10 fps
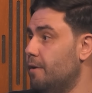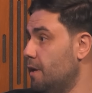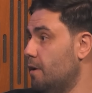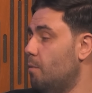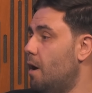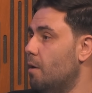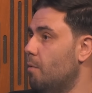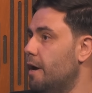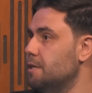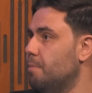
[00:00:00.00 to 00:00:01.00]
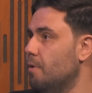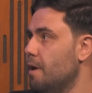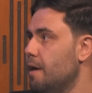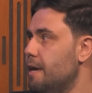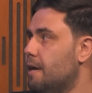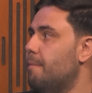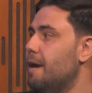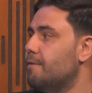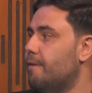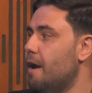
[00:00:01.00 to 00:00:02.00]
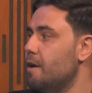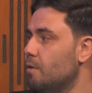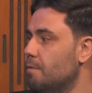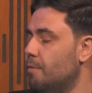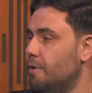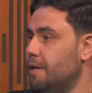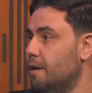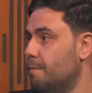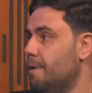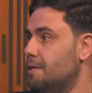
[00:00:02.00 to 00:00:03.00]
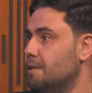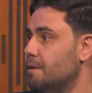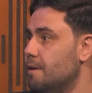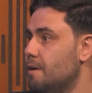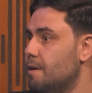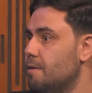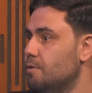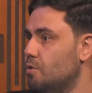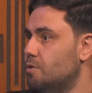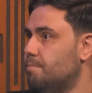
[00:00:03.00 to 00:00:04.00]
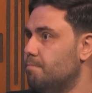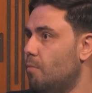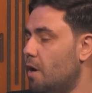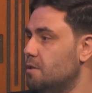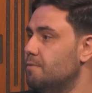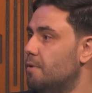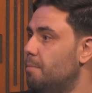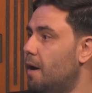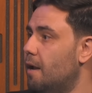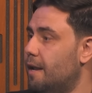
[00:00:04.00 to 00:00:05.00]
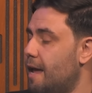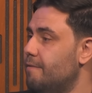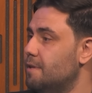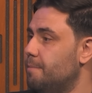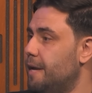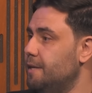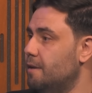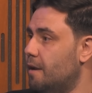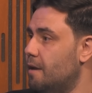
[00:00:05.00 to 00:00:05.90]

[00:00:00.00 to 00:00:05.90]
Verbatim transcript: I don't know what it was, but he can make very good money, I'd imagine, just watching football and having an opinion on it.